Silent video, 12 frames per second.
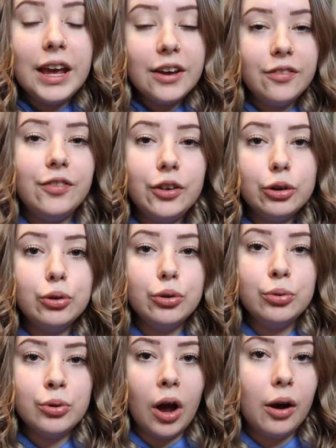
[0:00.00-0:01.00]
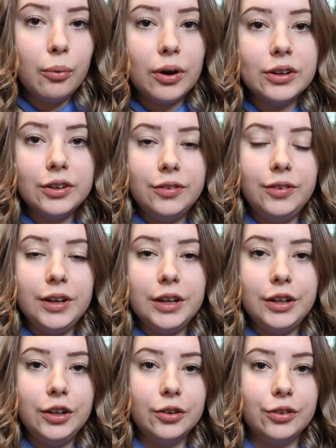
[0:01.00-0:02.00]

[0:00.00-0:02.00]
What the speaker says: If you do not want to feed your